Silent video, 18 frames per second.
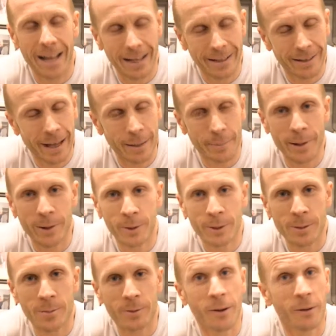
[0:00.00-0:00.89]
And happy
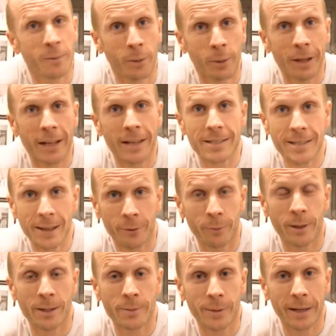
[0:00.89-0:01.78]
Christmas to everybody at
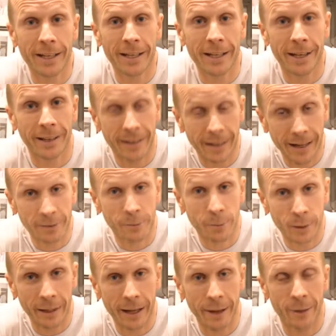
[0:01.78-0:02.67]
Southwest Media and
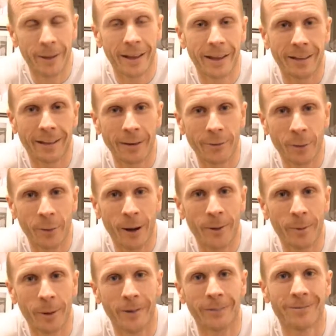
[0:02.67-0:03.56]
everybody out there. Have a
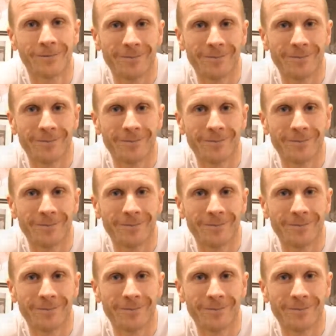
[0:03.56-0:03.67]
great one.